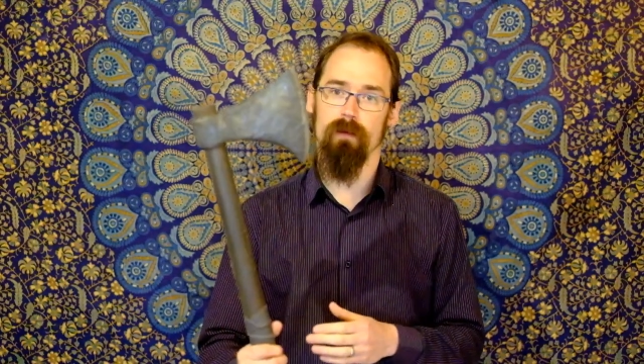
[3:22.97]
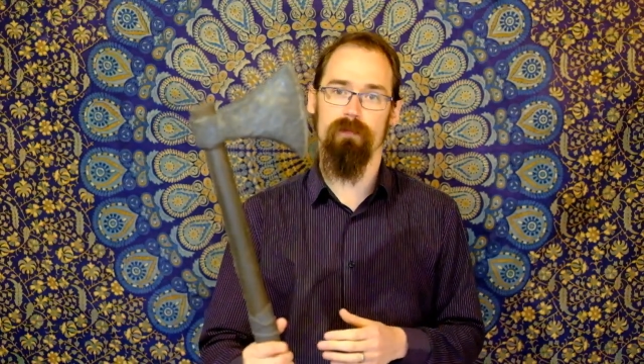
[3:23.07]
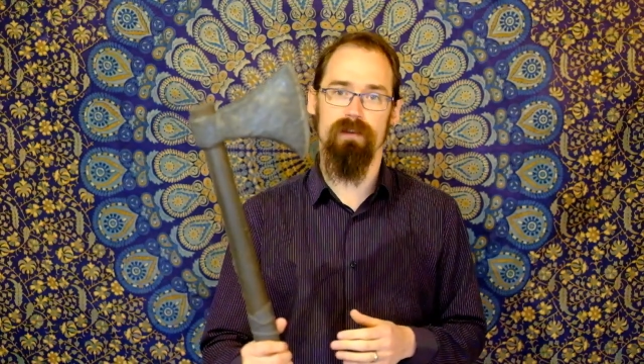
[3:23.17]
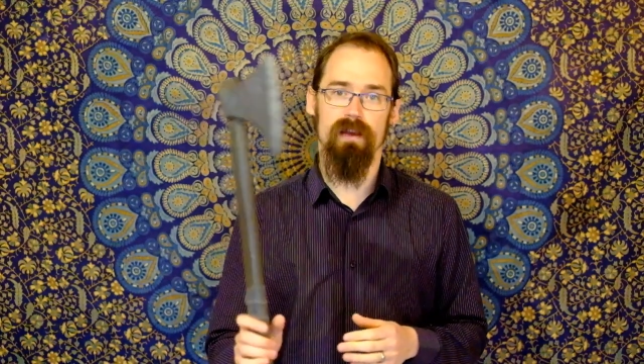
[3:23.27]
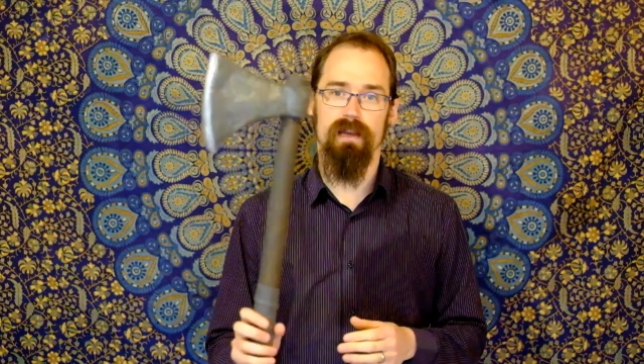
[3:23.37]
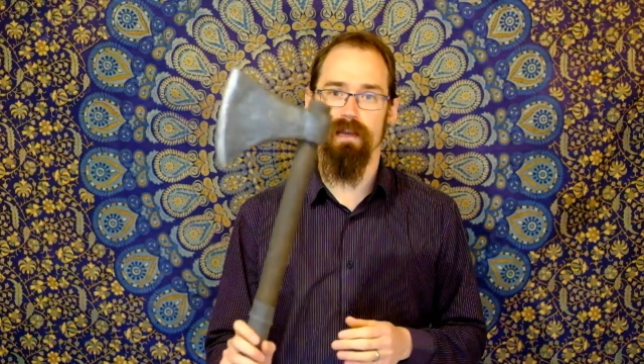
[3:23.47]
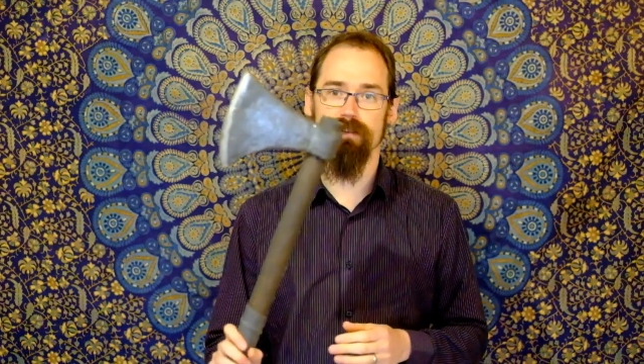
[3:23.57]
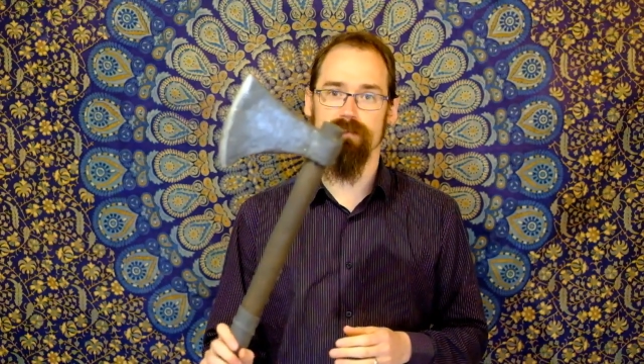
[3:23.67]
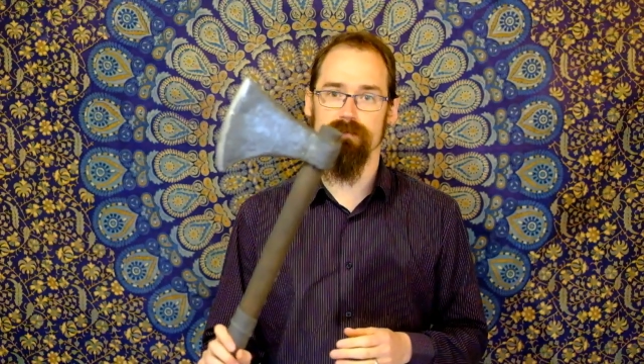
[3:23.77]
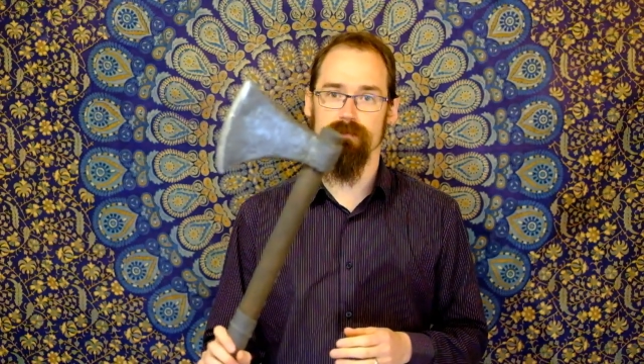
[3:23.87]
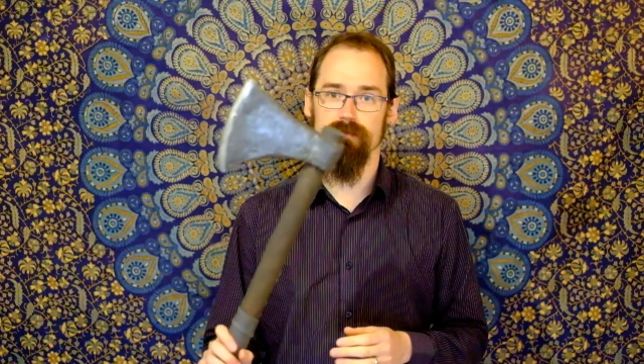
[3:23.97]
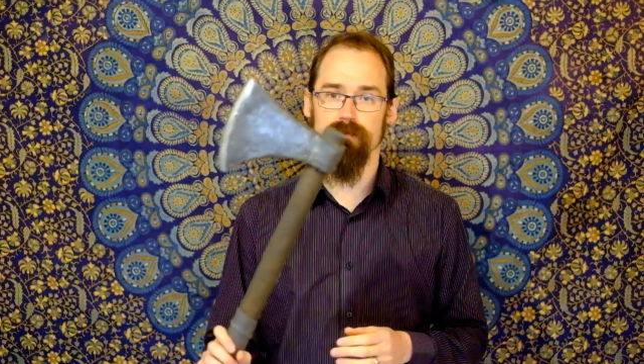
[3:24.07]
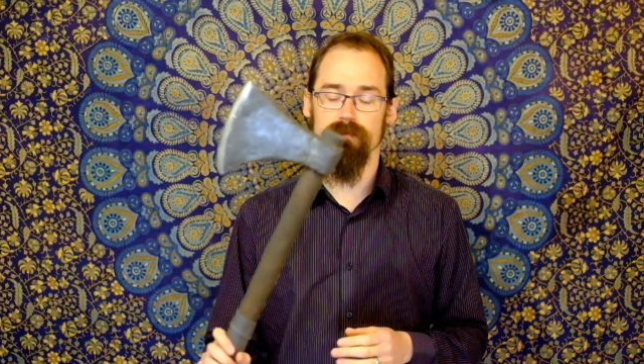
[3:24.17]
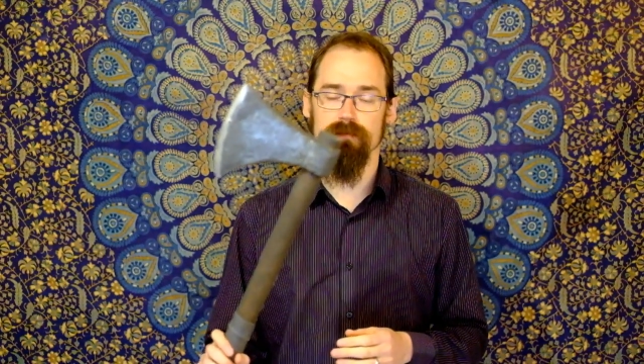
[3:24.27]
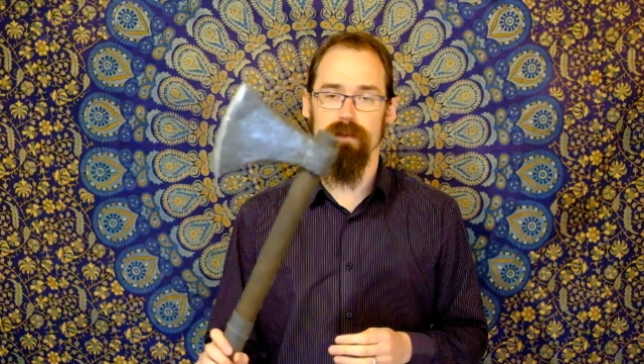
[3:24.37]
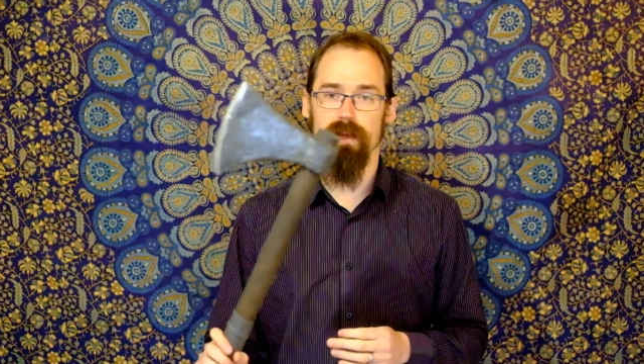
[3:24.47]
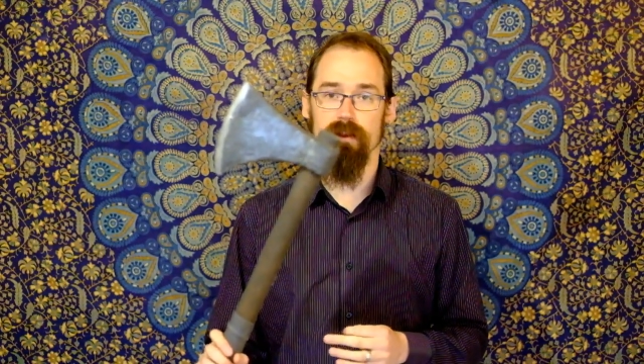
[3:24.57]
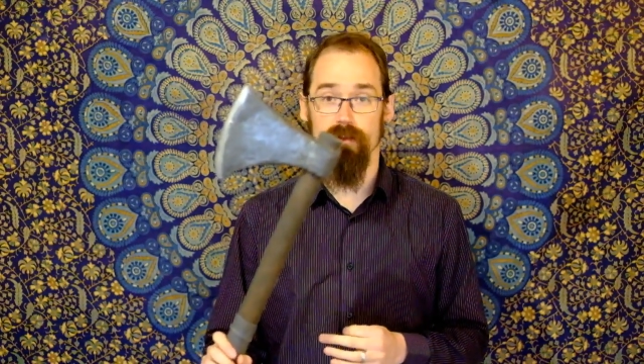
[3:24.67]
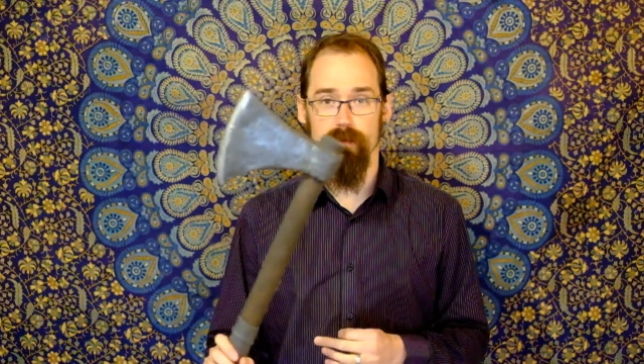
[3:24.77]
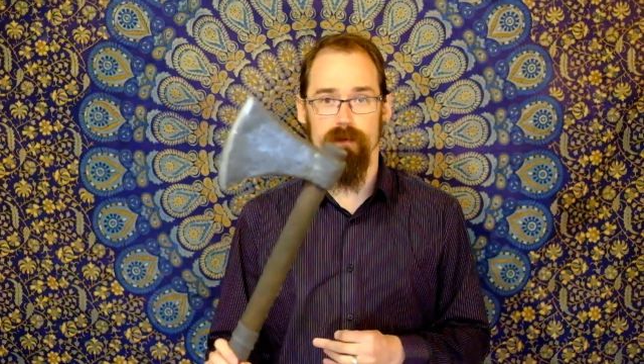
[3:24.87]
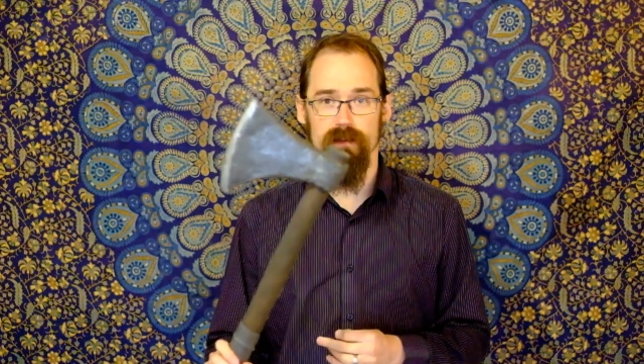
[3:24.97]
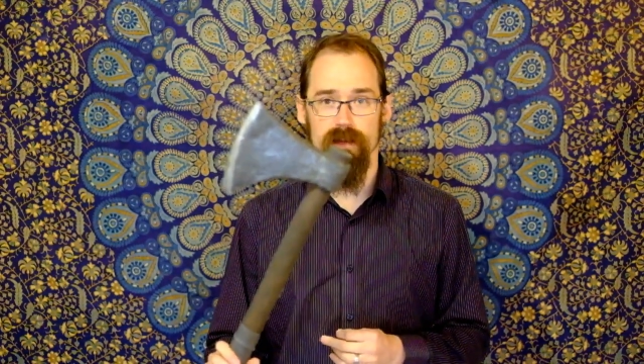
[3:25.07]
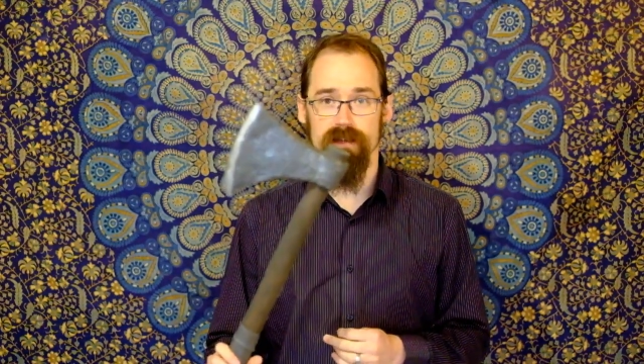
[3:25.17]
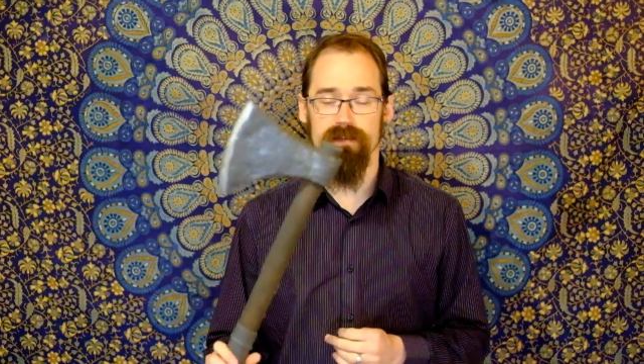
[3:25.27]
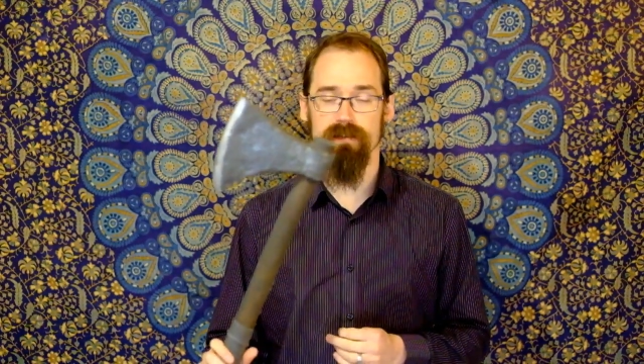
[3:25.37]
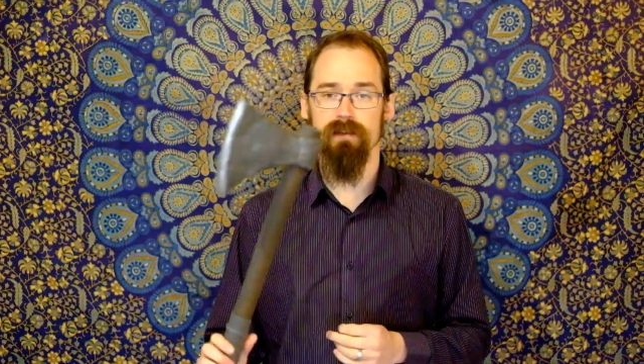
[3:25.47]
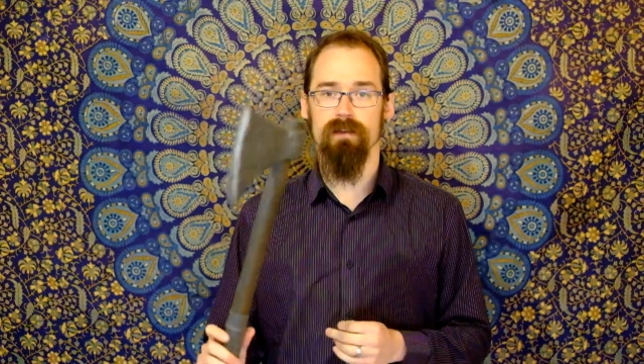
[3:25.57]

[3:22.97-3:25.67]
The Dark Age and Early Middle Age